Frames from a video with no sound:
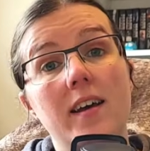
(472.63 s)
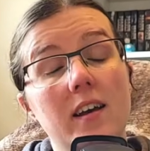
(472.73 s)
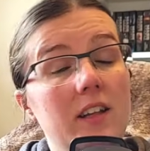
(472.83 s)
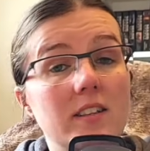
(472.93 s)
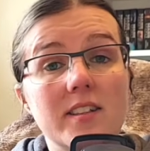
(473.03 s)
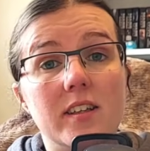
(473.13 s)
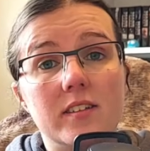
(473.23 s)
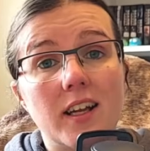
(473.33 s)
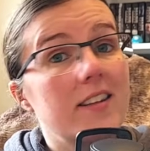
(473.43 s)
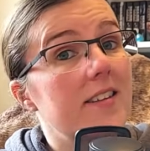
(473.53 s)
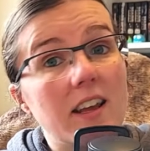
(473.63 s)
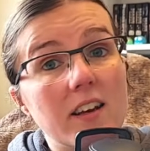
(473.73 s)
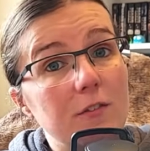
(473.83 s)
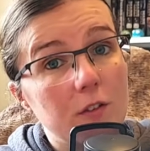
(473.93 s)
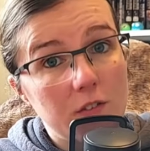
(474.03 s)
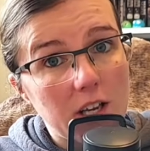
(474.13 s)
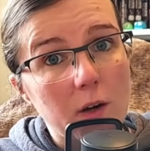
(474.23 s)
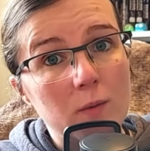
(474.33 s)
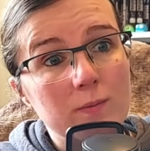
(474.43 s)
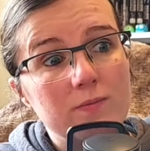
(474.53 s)
And that's it. That's the end of the
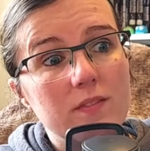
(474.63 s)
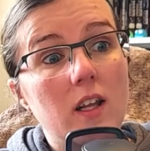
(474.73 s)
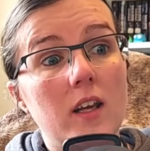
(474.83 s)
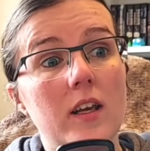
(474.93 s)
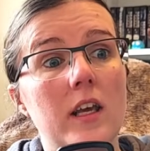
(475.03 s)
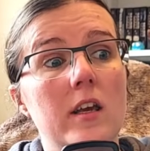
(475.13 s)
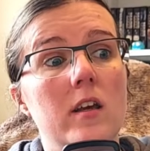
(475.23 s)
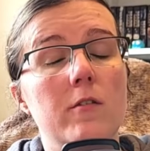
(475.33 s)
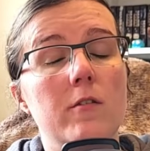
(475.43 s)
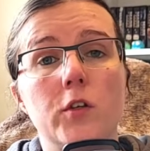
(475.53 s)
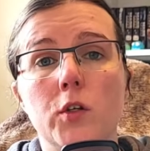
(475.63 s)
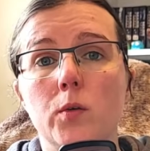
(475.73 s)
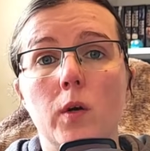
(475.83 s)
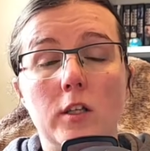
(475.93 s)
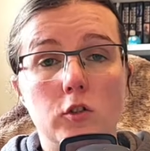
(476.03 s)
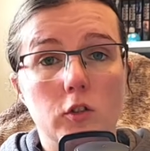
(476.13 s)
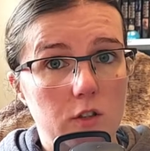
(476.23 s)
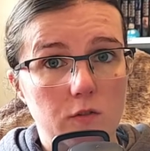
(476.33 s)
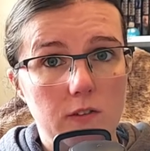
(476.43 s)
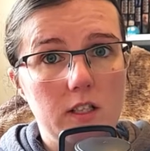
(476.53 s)
video. If you enjoyed
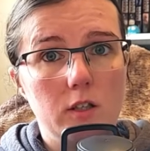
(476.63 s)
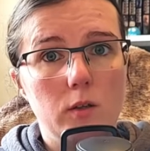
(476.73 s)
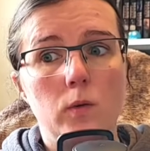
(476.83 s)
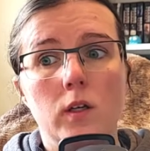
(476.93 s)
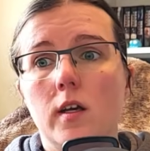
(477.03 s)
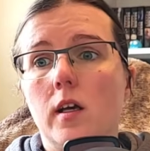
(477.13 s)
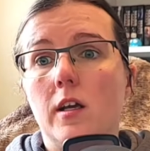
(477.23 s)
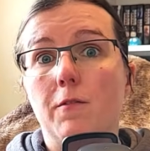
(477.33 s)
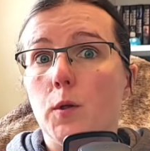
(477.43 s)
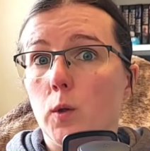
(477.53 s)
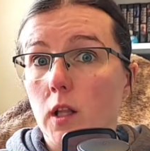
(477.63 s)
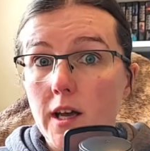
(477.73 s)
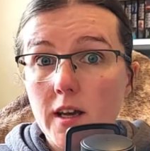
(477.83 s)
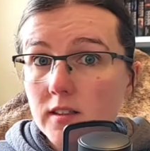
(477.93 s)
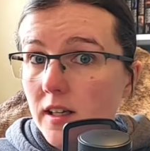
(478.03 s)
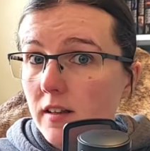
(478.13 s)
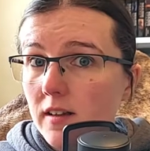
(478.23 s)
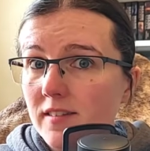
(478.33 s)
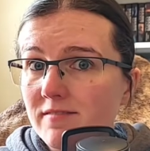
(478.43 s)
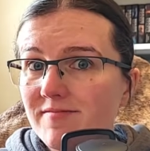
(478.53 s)
this video, if you learned
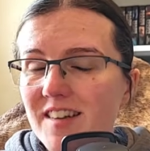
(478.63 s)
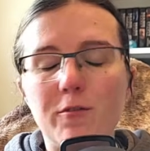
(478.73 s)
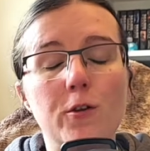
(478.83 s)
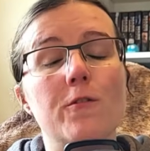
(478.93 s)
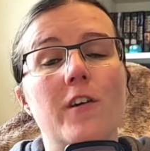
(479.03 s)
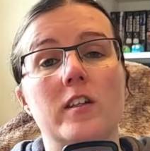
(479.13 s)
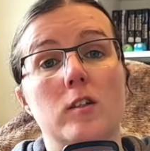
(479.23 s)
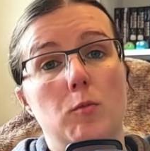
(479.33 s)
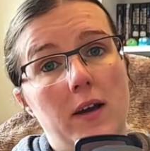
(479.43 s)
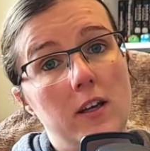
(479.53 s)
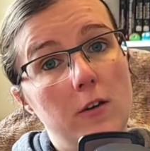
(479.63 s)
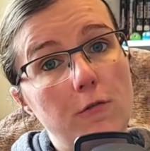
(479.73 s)
anything, if you felt inspired